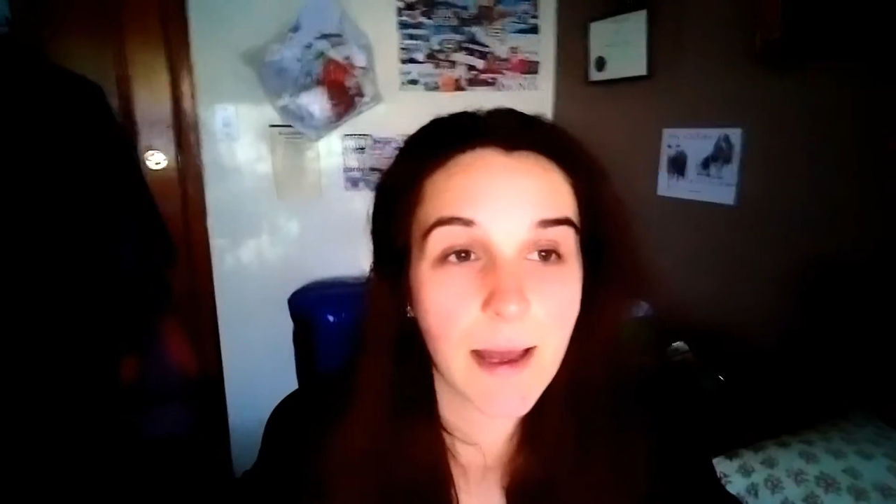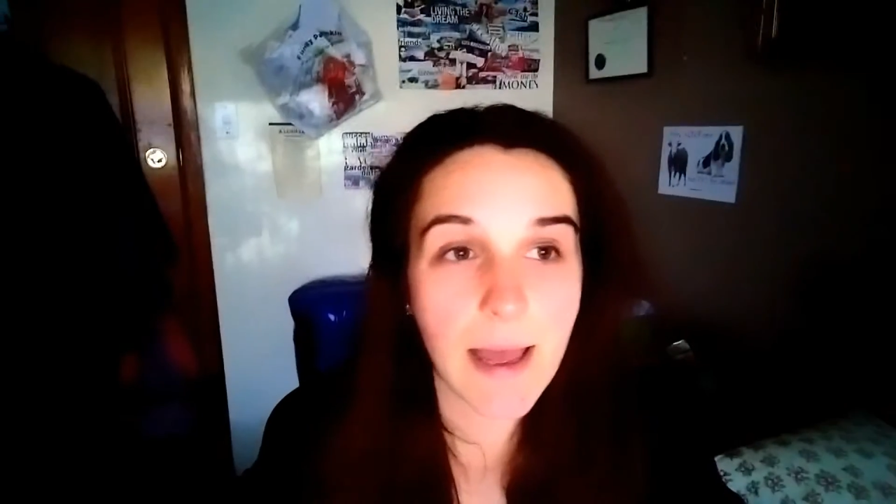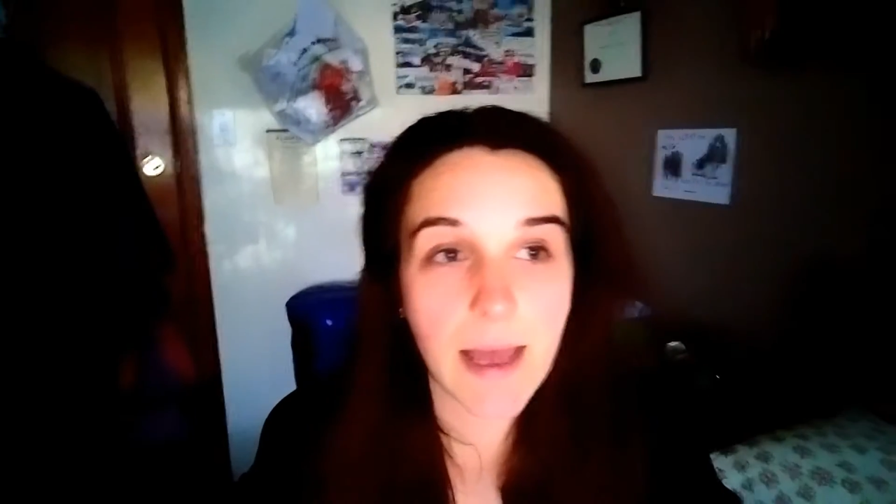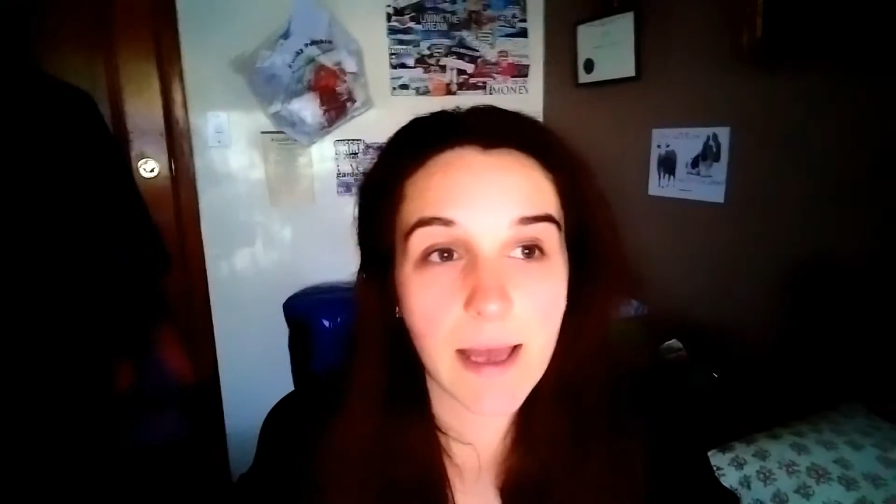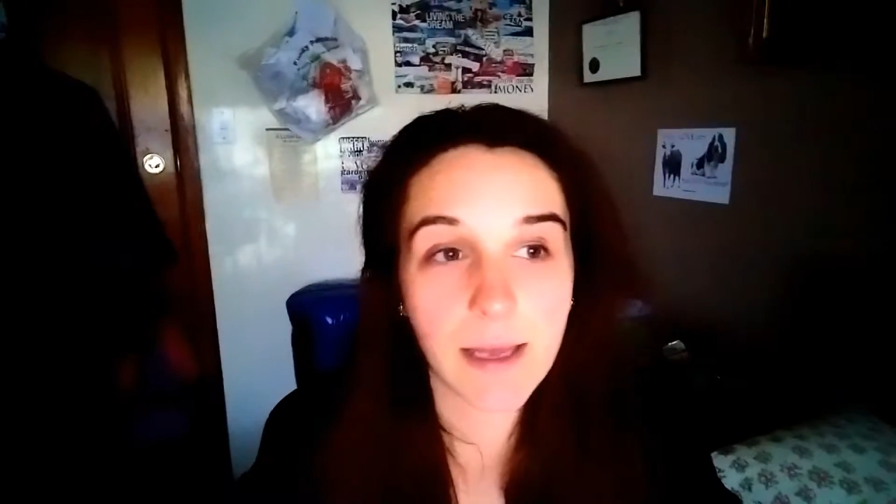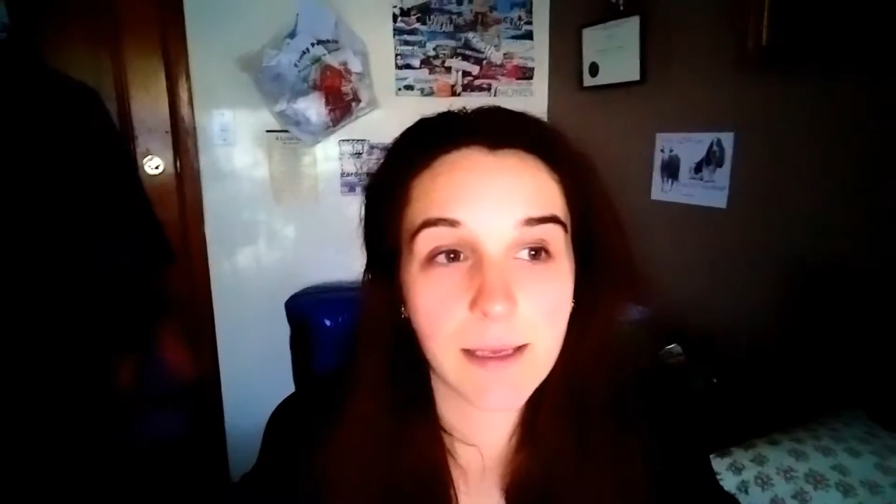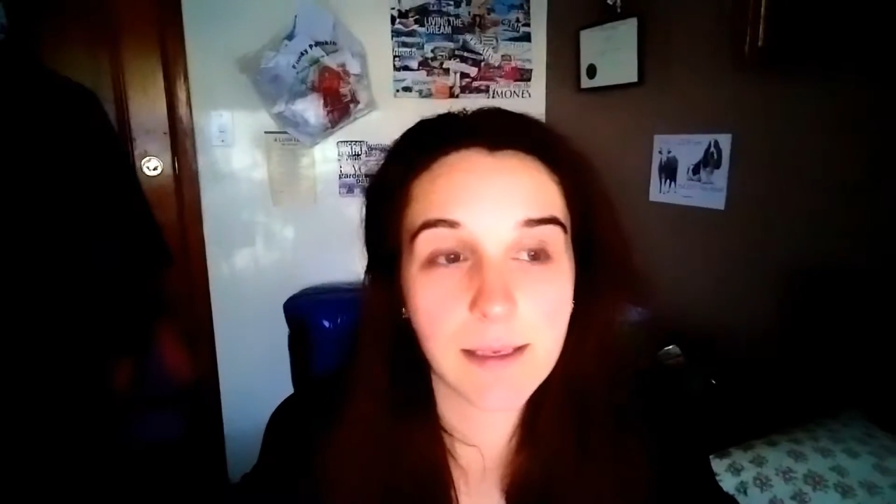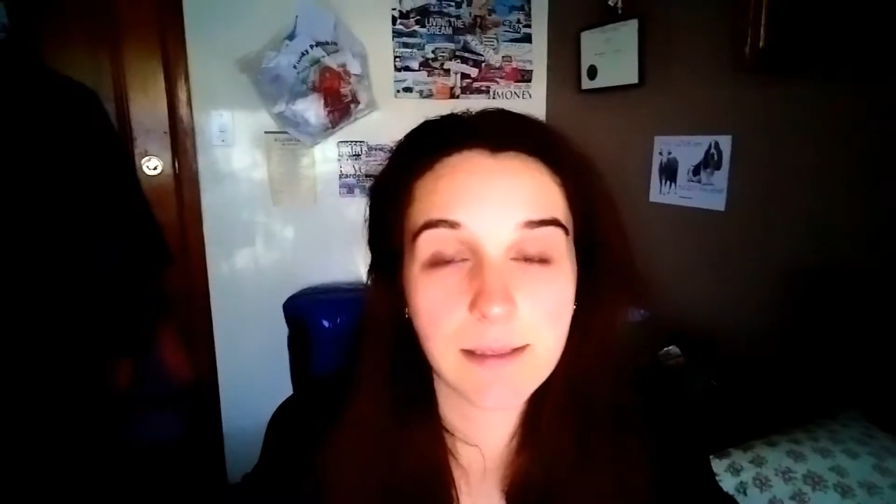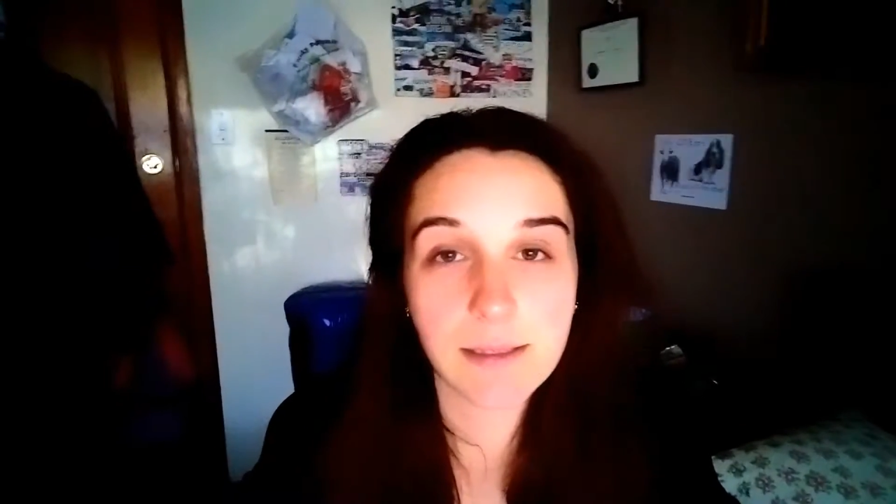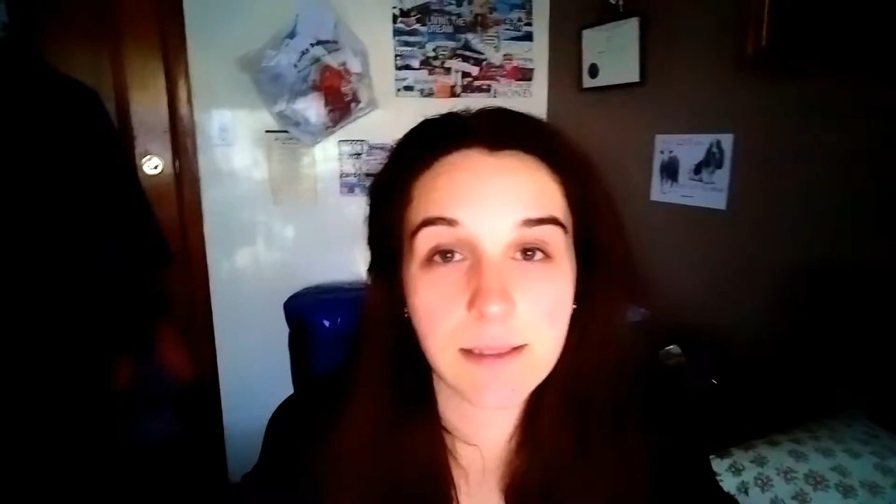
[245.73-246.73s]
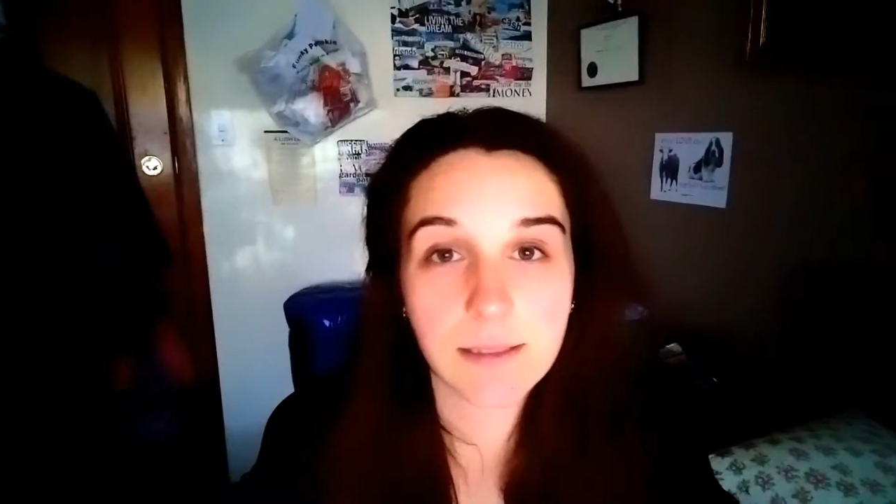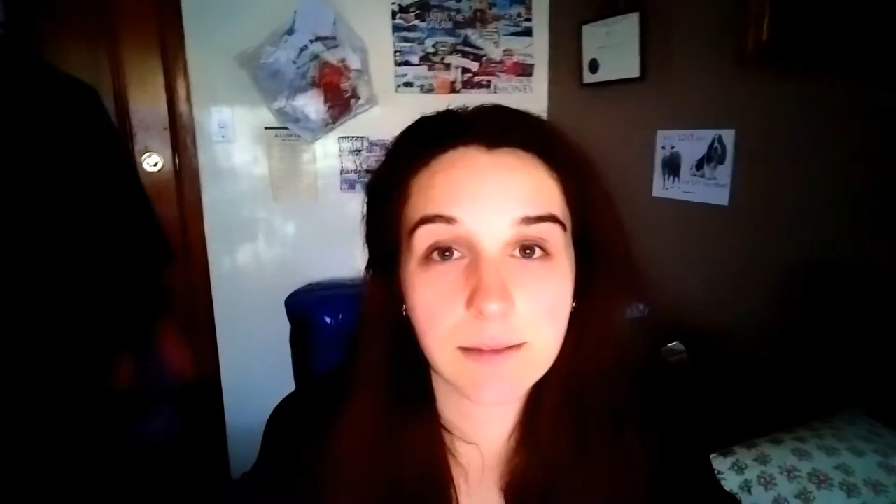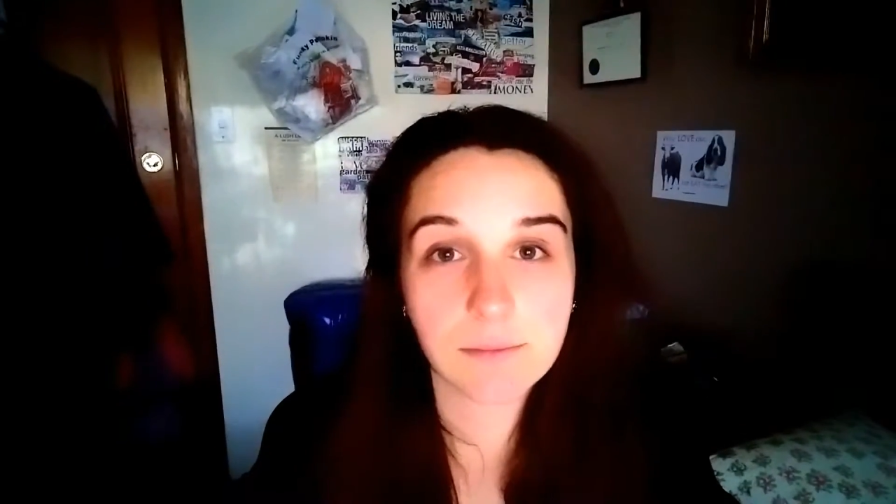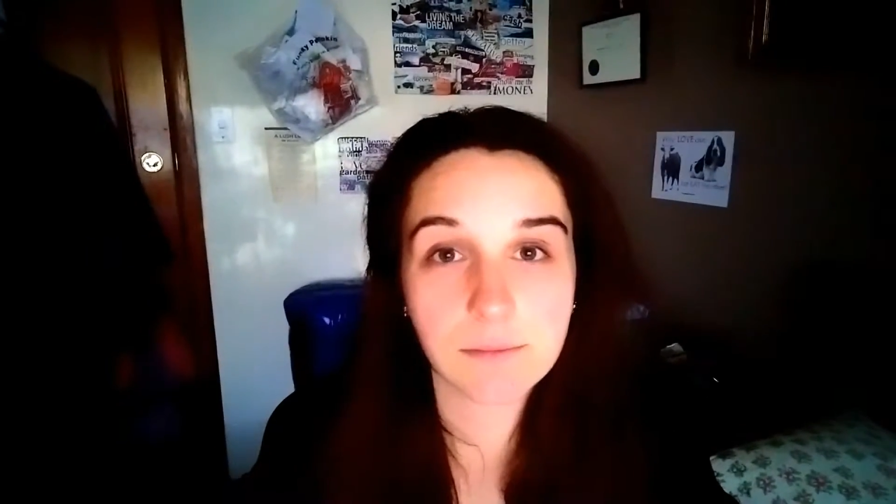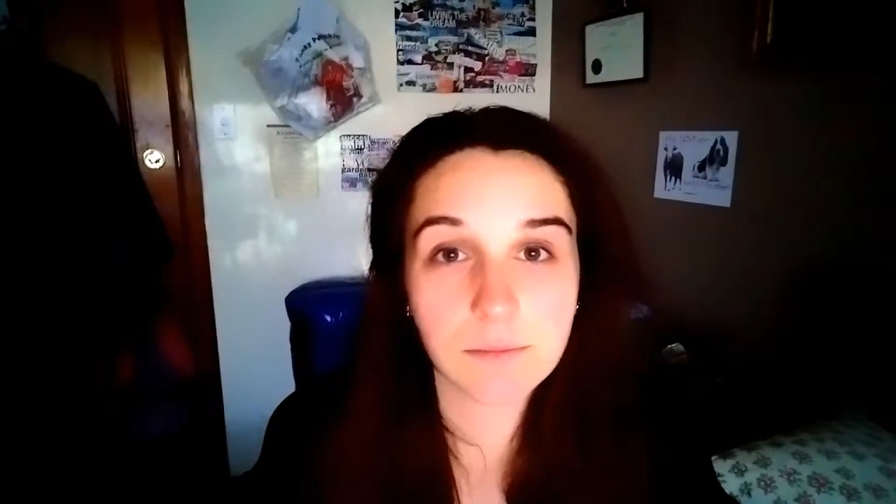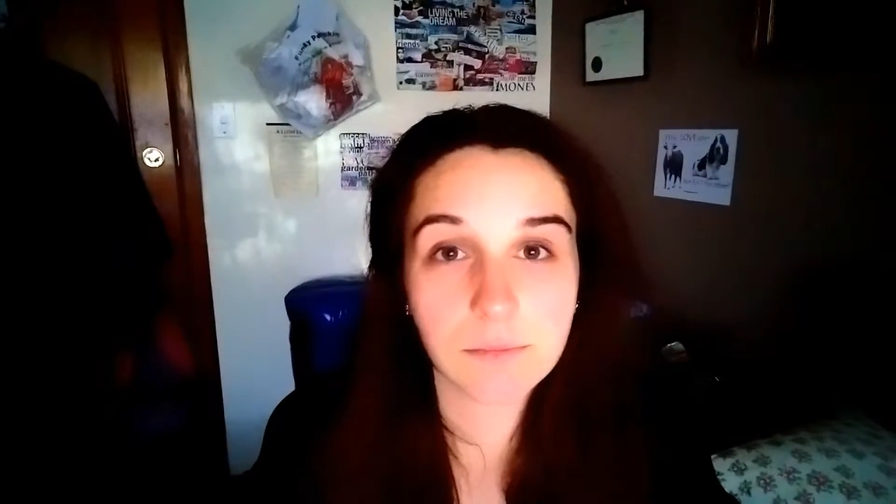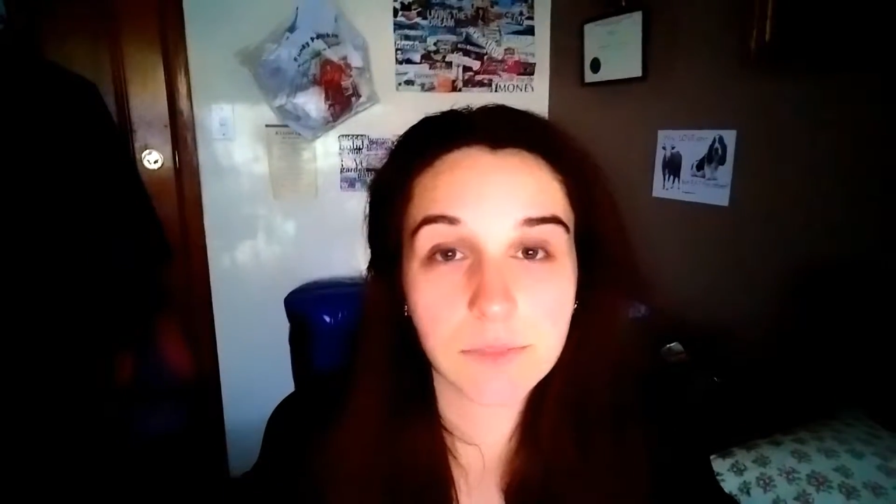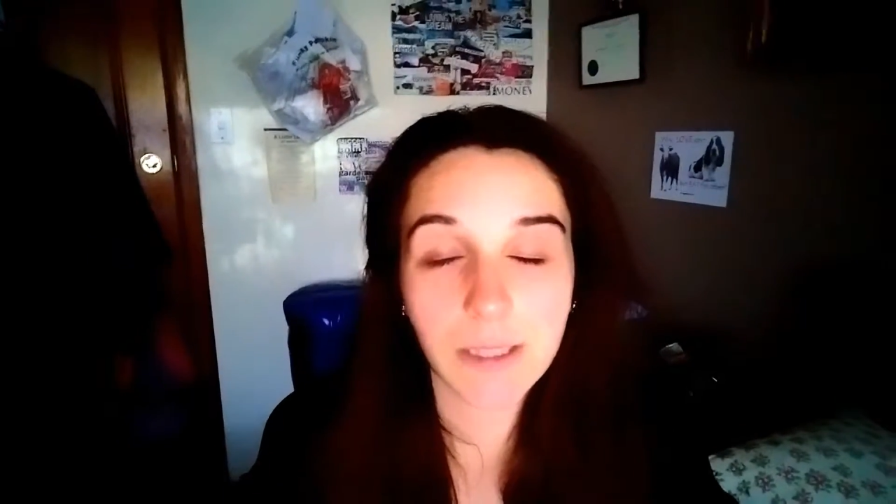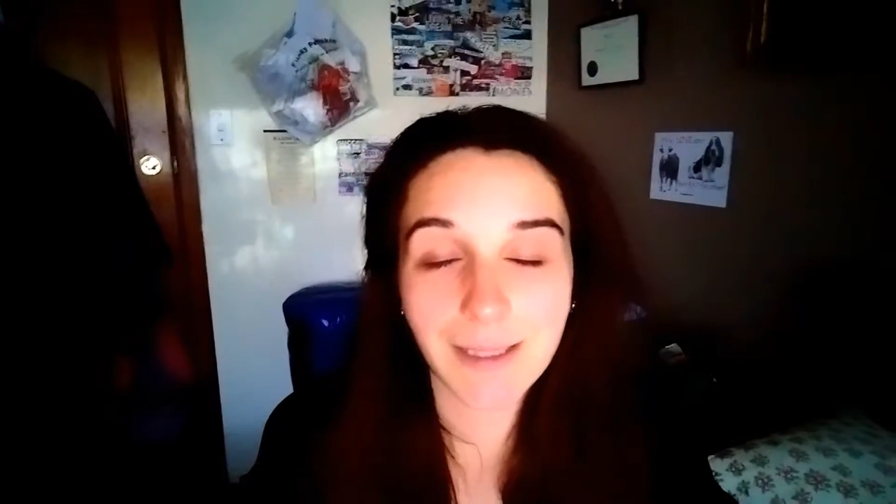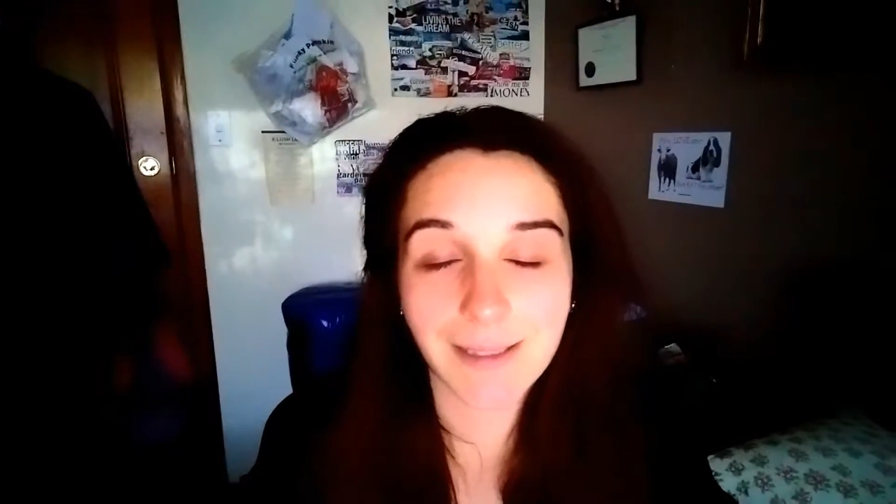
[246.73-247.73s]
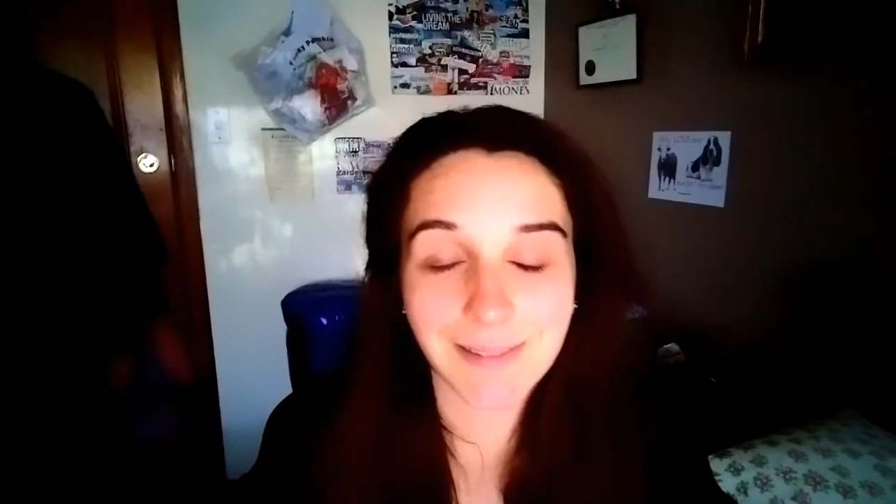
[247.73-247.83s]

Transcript: And yeah,